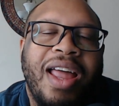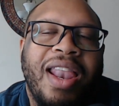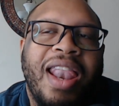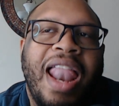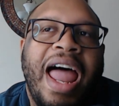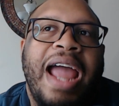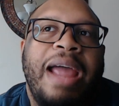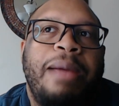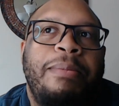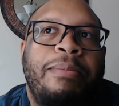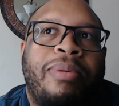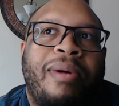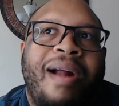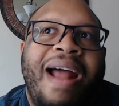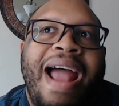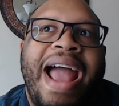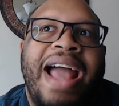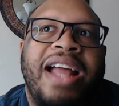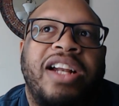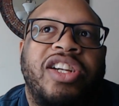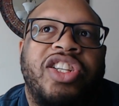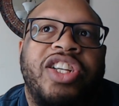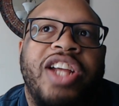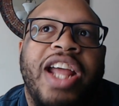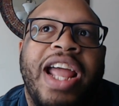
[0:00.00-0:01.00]
Like,
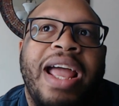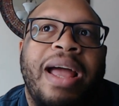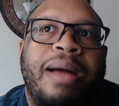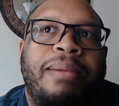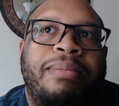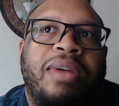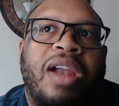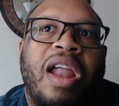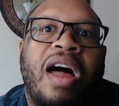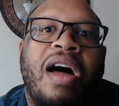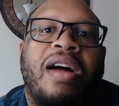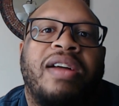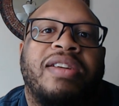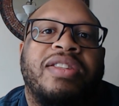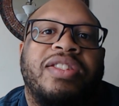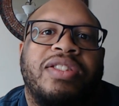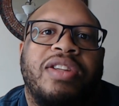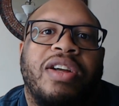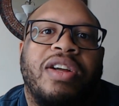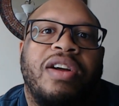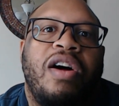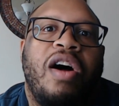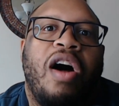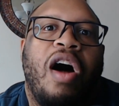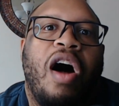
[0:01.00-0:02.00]
Brad Sham
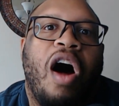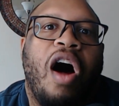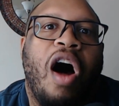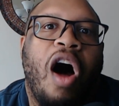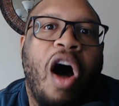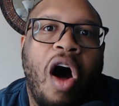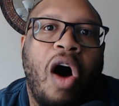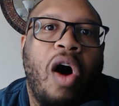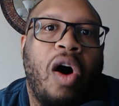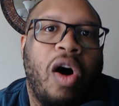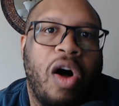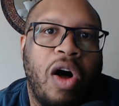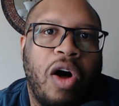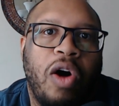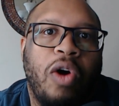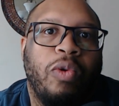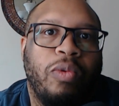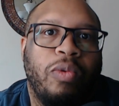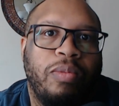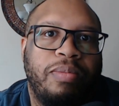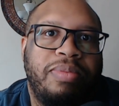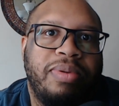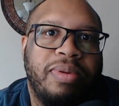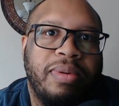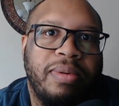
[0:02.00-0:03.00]
lost all
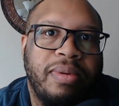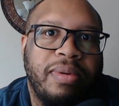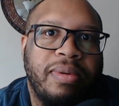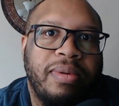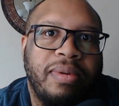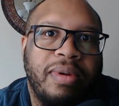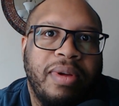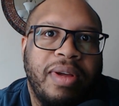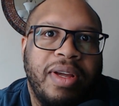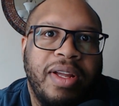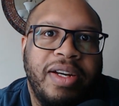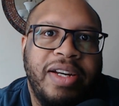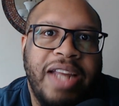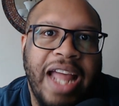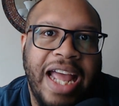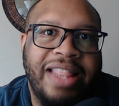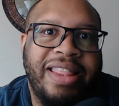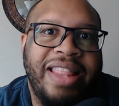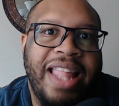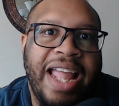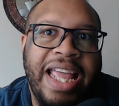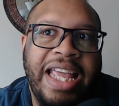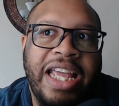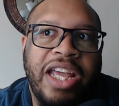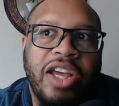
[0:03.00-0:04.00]
hope
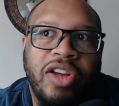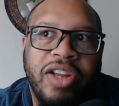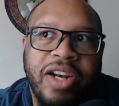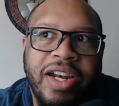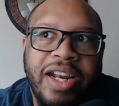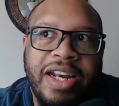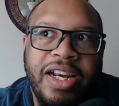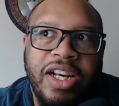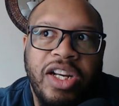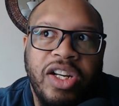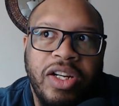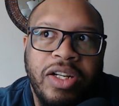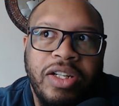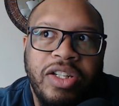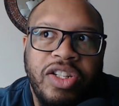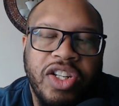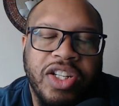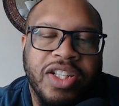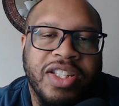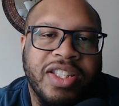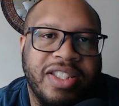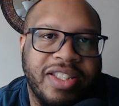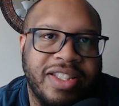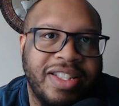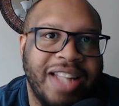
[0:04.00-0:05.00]
that they could
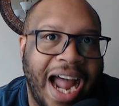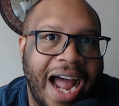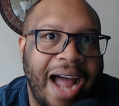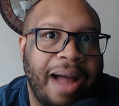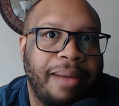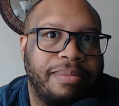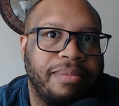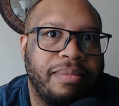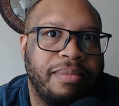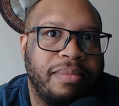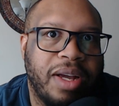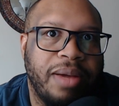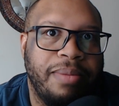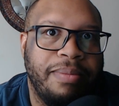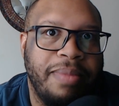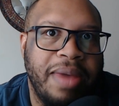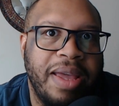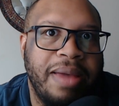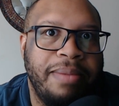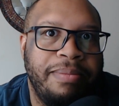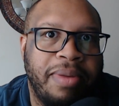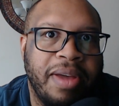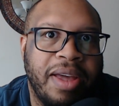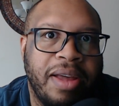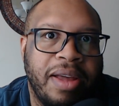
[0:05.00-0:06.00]
just stop
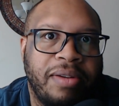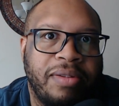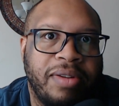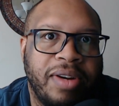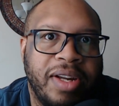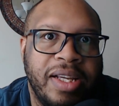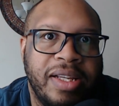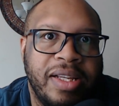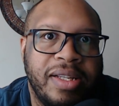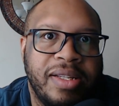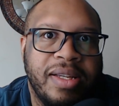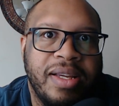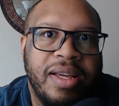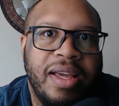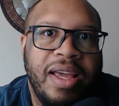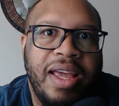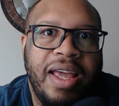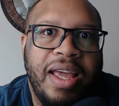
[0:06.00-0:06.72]
committing penalties.